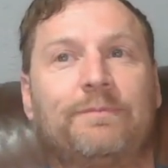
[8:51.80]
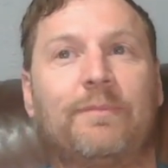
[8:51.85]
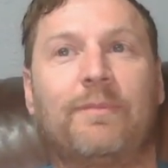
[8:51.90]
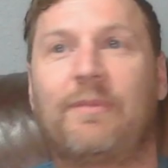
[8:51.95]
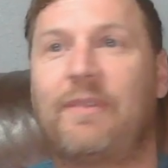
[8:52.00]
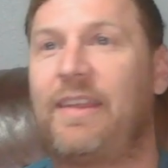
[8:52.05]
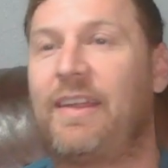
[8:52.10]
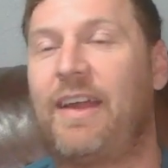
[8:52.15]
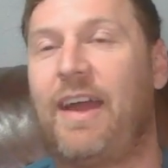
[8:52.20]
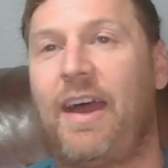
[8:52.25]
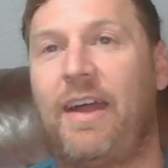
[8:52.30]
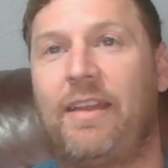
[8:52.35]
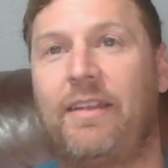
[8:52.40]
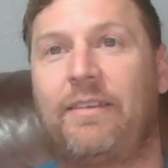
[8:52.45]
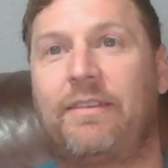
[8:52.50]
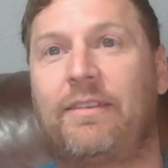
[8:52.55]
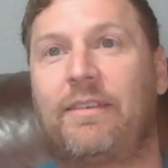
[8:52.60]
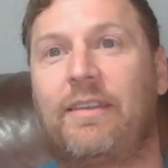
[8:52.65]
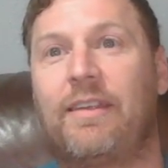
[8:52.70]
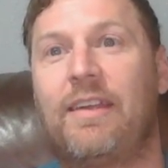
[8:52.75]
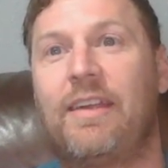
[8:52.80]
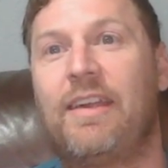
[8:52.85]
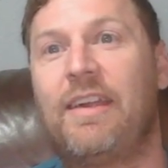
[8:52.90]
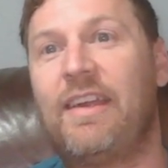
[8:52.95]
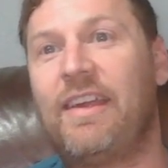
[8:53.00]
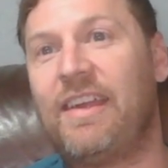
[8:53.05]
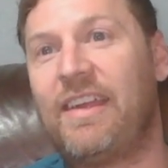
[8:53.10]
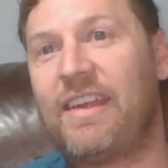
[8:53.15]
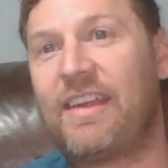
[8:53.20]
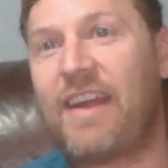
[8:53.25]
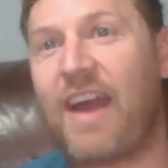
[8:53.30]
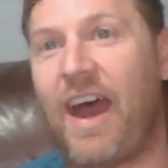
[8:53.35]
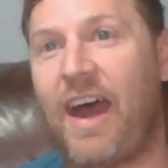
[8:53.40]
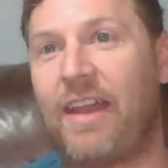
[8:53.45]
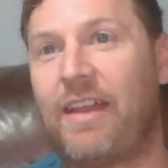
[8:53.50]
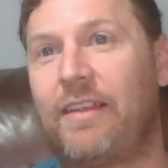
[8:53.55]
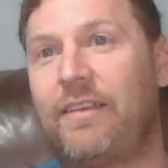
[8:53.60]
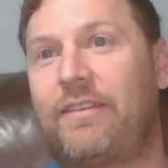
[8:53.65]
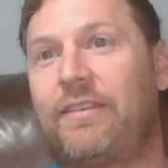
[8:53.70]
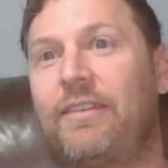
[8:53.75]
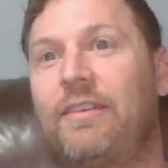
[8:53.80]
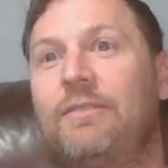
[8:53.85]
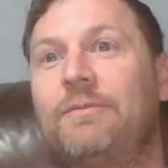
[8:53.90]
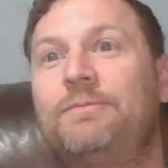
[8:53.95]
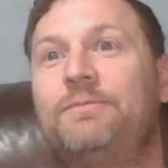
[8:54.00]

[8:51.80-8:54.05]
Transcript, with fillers: He got us. He got us!